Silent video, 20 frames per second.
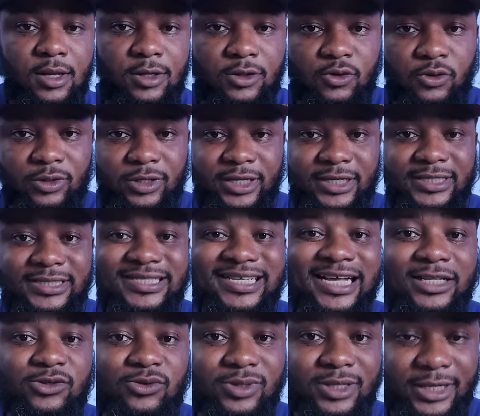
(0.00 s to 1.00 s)
Today is
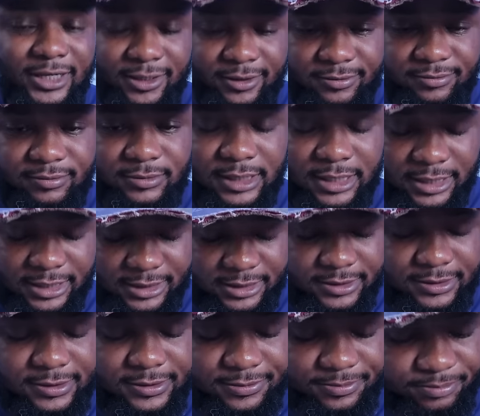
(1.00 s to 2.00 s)
Saturday
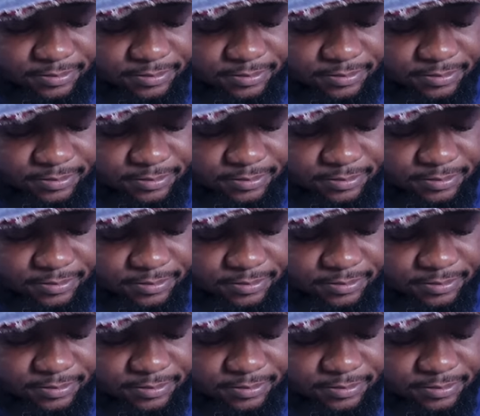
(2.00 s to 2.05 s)
and